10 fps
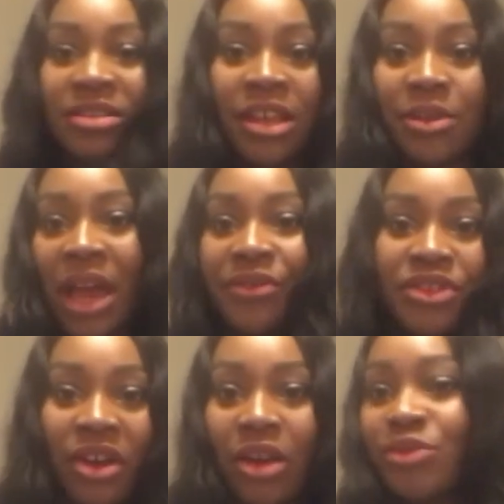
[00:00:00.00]
say you have a
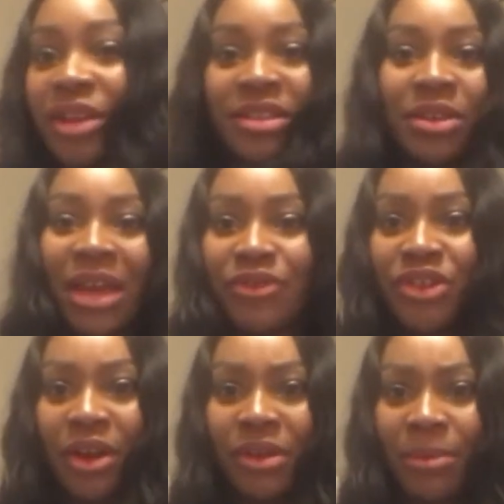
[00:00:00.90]
child, don't say you have a
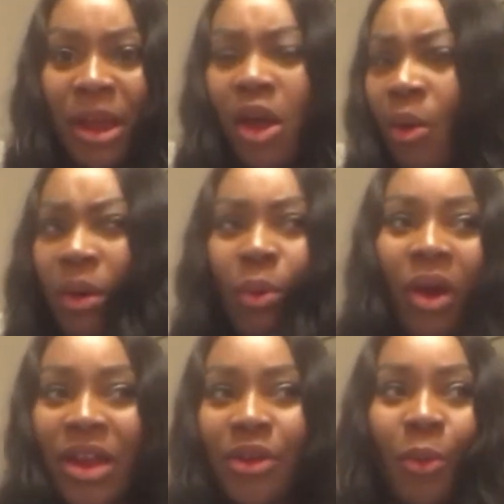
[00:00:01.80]
child. And I'm like, well,
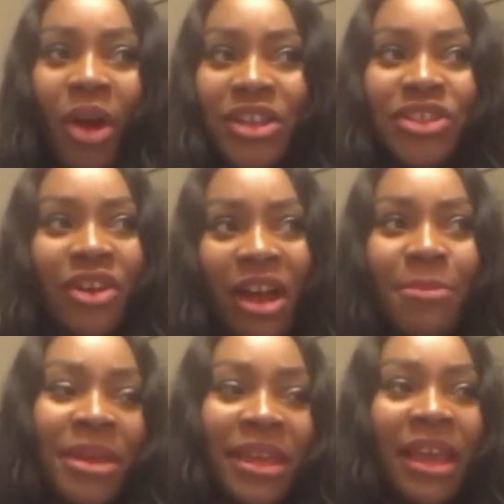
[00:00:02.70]
why not? Why should I
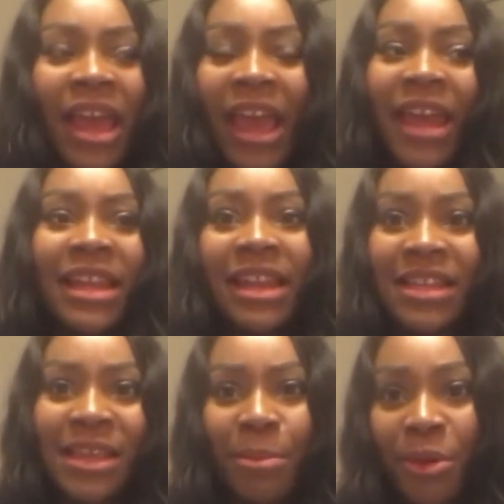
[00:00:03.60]
be any
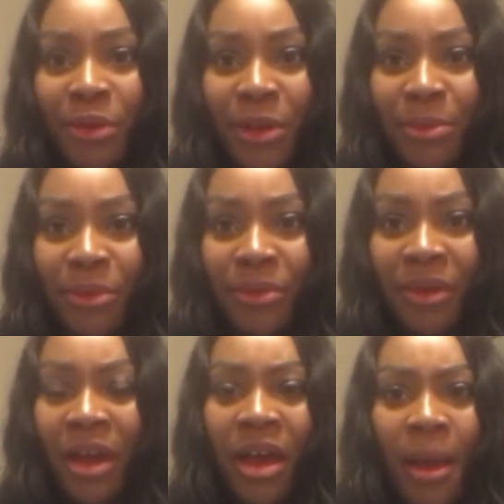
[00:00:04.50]
less employable
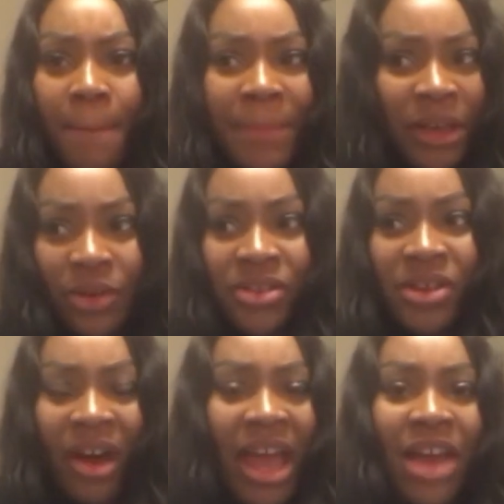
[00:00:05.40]
because
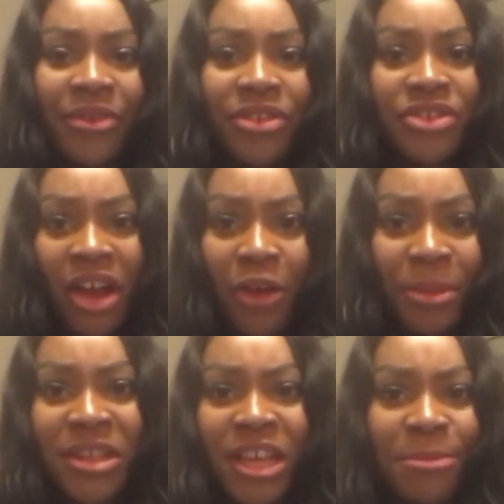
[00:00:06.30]
I have a child,
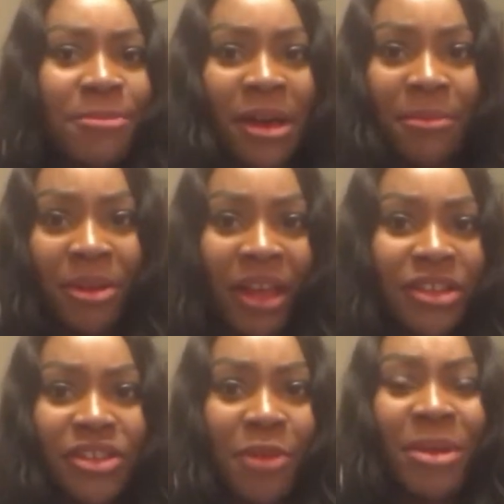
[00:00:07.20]
because I'm a mum?
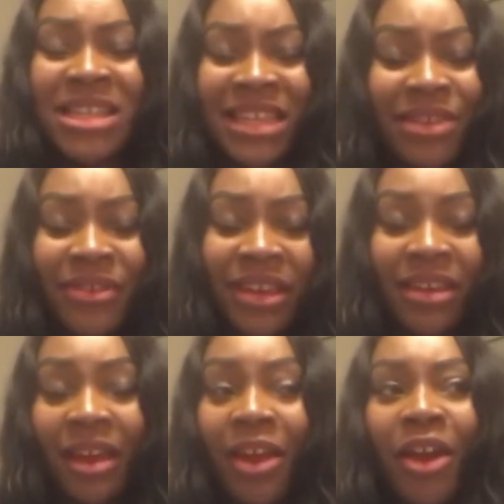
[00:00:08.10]
Like, you know, my
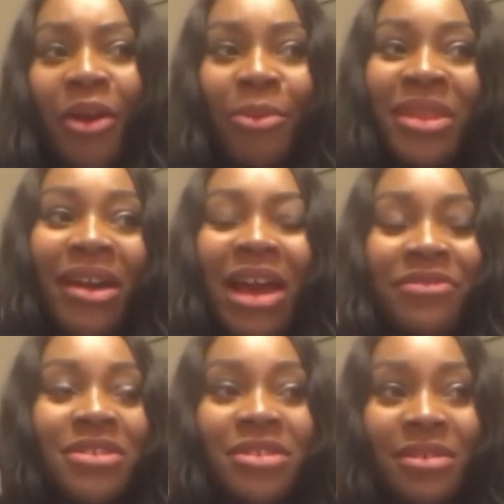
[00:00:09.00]
CV, without
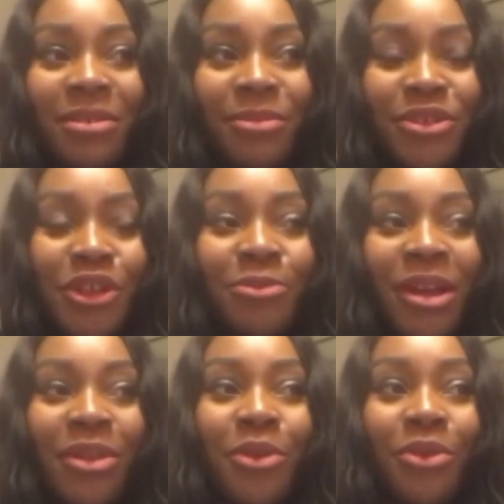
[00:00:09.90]
having to toot
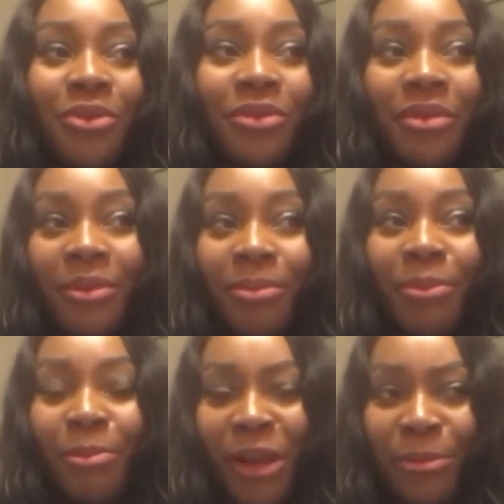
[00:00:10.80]
my own horn,
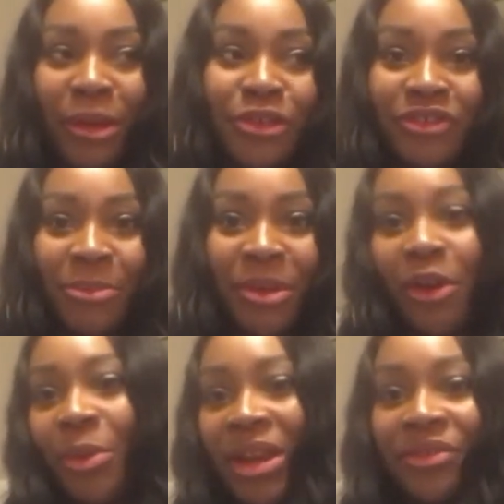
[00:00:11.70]
blow my own trumpet
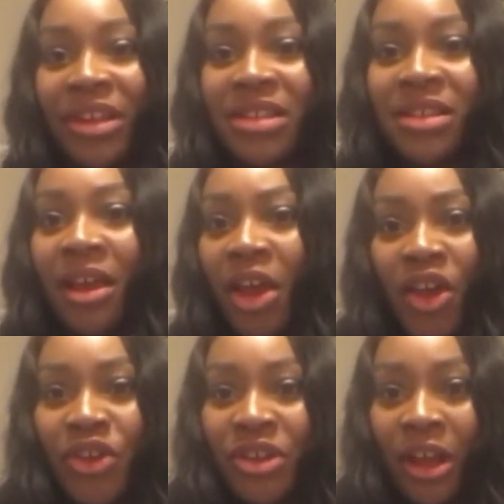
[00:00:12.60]
or whatever it is,
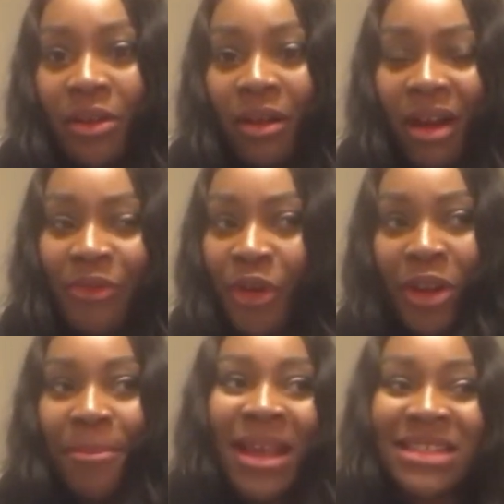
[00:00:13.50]
you know, I've got an
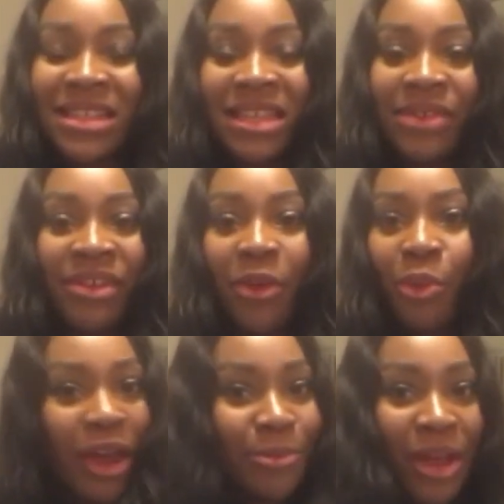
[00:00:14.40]
amazing CV. I've
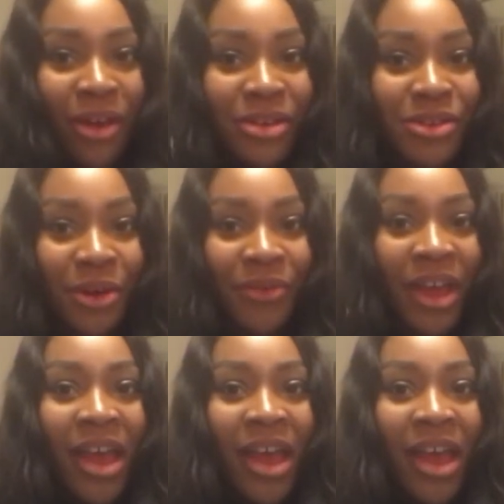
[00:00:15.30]
worked my arse off.